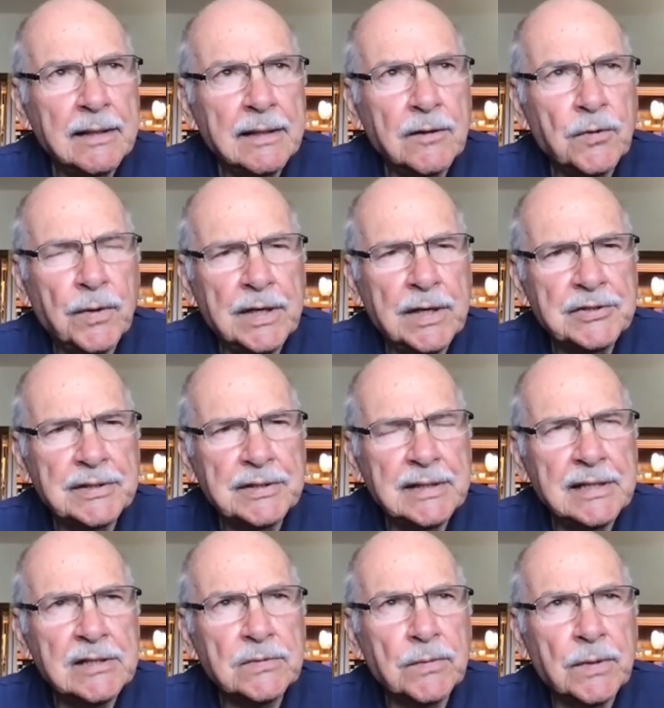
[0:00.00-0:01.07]
the question
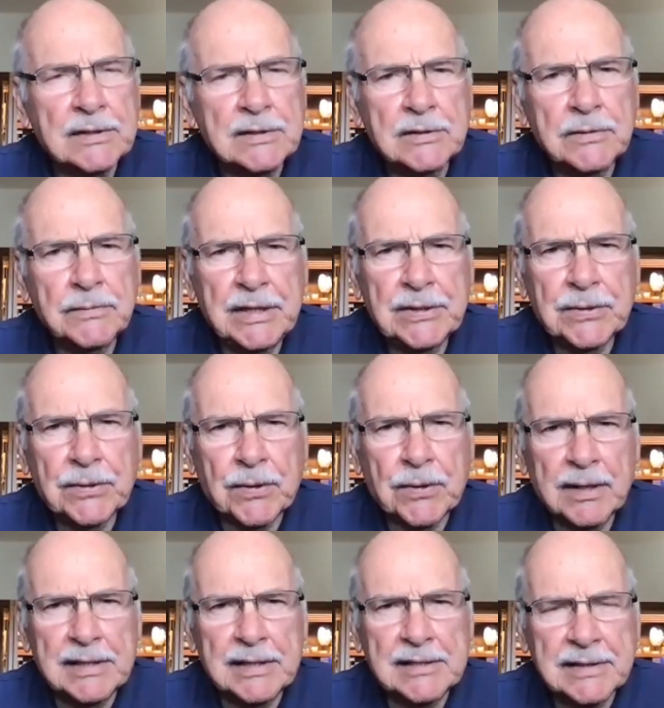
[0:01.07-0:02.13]
is, what do we
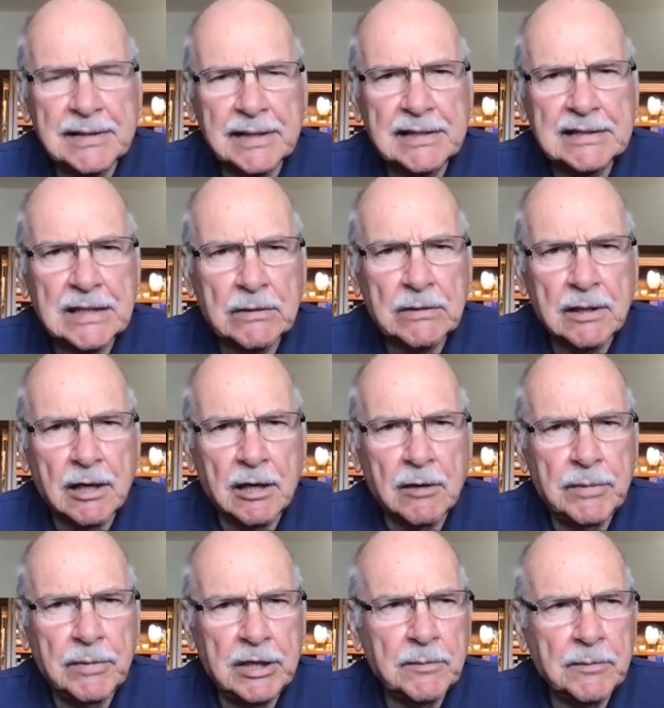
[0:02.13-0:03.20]
call these things that are
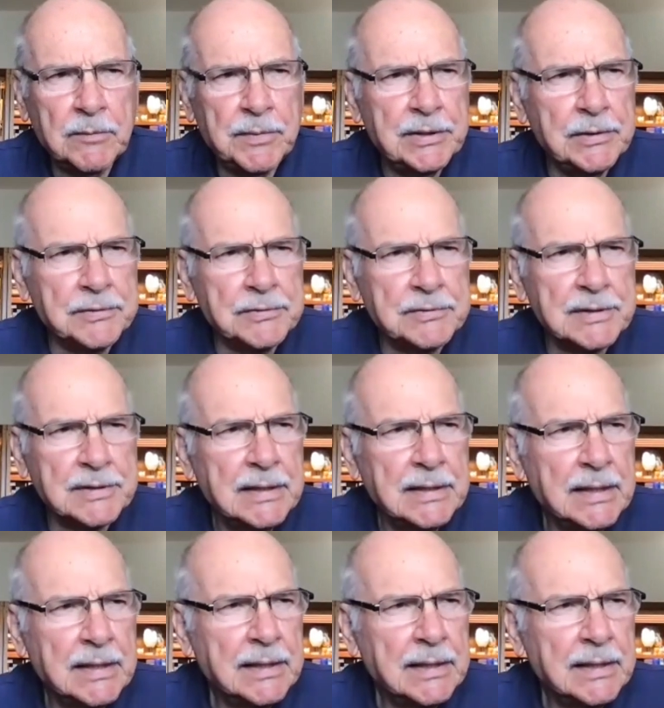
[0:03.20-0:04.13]
being produced?